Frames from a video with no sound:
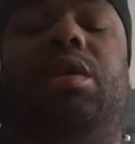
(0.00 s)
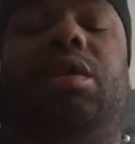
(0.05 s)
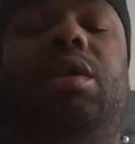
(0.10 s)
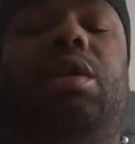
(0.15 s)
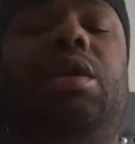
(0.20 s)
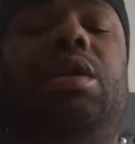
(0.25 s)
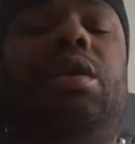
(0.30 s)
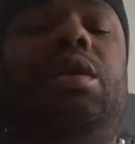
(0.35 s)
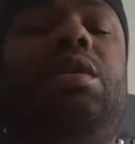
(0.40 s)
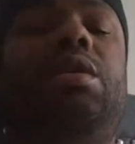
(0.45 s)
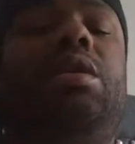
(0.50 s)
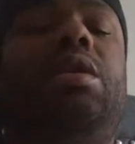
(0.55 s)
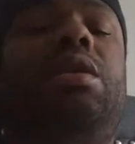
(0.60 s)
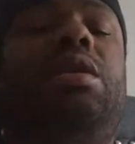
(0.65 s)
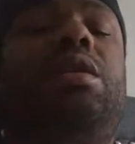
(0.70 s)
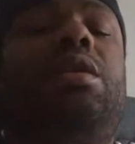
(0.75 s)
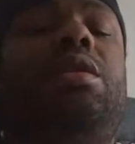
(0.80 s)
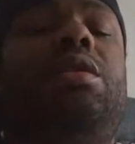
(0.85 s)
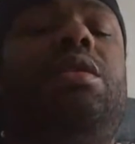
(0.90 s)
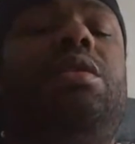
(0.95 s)
and
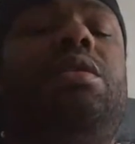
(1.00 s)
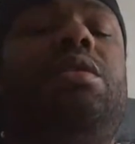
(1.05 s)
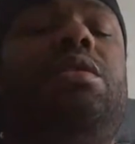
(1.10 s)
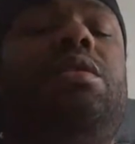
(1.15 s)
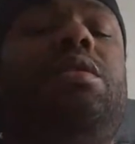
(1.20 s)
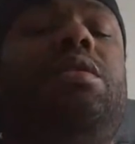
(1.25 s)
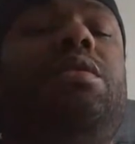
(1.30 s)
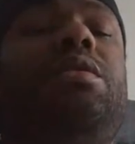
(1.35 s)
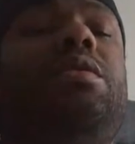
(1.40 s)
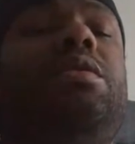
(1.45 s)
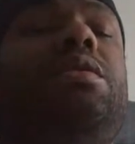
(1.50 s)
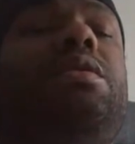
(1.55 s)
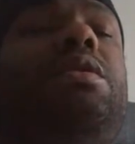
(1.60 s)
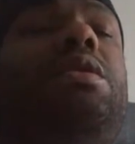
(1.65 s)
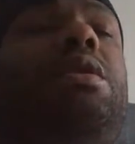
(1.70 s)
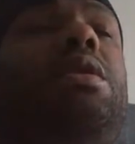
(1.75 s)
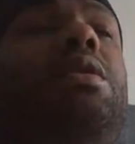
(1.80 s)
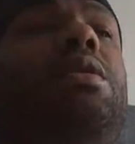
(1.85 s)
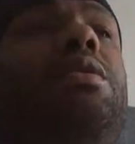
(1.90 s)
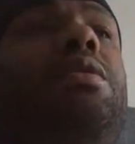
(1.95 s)
you
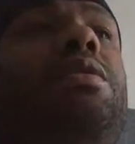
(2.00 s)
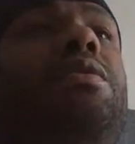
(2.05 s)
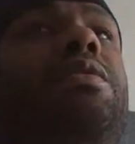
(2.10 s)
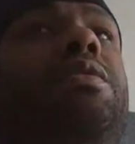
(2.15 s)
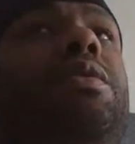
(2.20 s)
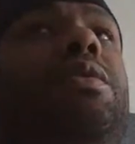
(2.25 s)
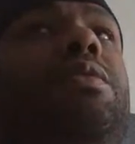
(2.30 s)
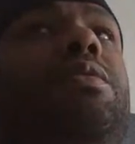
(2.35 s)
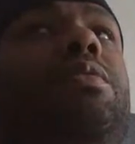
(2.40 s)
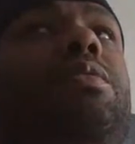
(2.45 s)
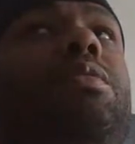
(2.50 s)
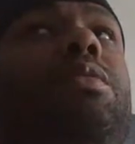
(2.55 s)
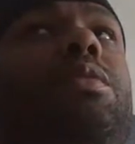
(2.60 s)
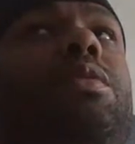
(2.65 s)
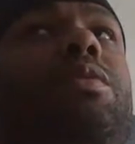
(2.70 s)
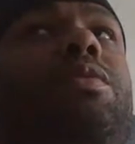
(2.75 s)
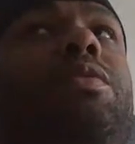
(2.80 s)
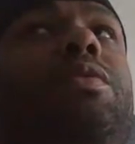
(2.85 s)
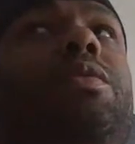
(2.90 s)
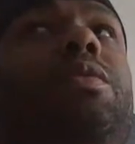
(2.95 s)
know,
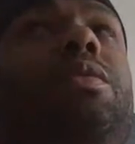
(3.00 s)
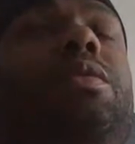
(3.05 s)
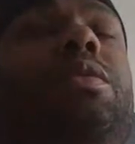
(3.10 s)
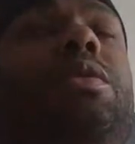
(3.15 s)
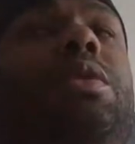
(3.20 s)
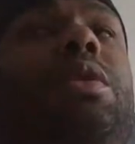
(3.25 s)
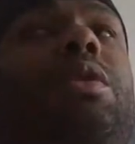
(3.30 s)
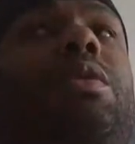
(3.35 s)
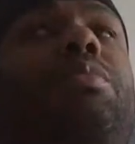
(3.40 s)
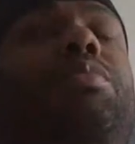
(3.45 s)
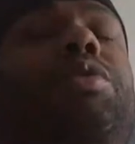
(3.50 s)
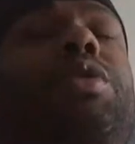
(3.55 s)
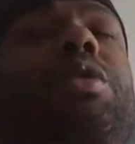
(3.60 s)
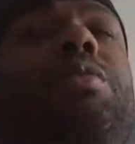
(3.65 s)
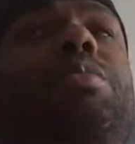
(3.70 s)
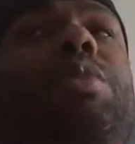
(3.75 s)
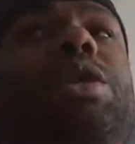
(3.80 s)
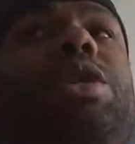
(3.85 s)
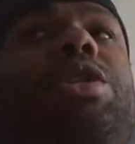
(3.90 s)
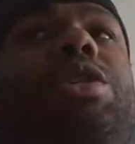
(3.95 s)
pretty
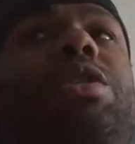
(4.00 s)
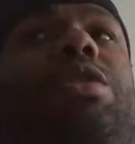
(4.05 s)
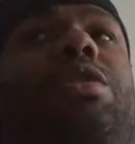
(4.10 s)
much